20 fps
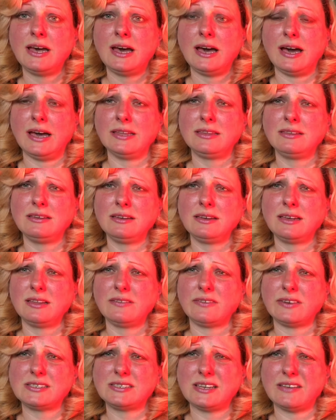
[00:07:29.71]
I think it
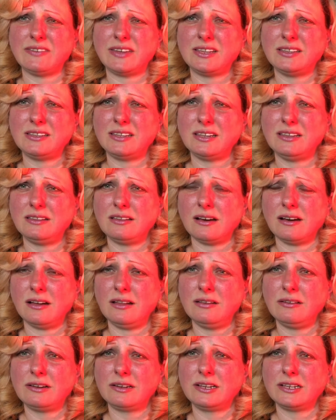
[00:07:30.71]
was
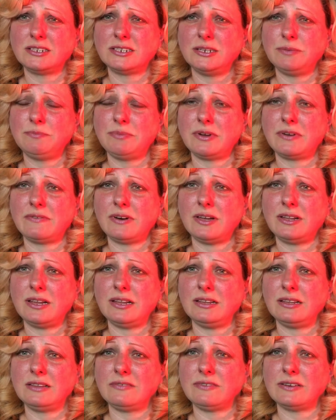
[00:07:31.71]
$17, the cheaper one,
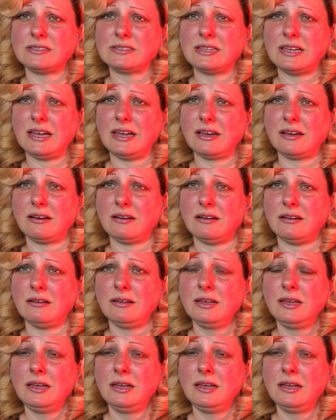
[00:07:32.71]
and it was like a